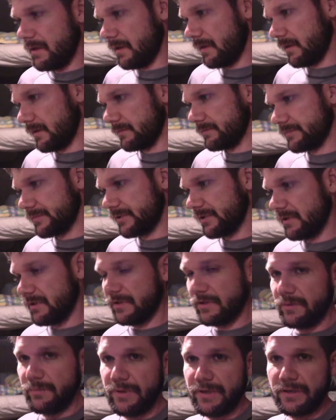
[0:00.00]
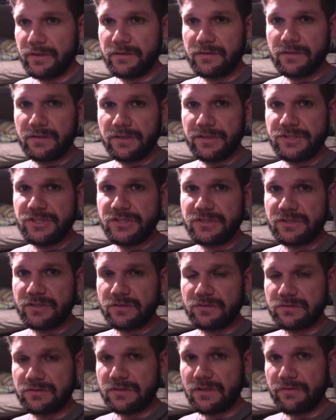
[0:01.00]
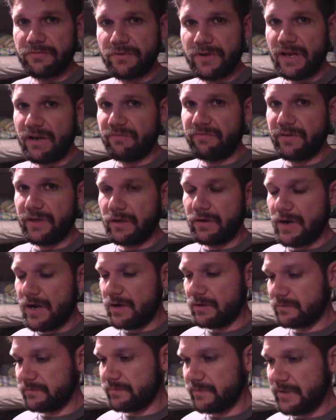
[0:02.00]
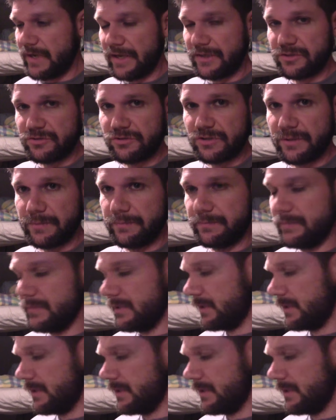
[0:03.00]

Um, so a little bit of logistical stuff we got to figure out for next trip. Um,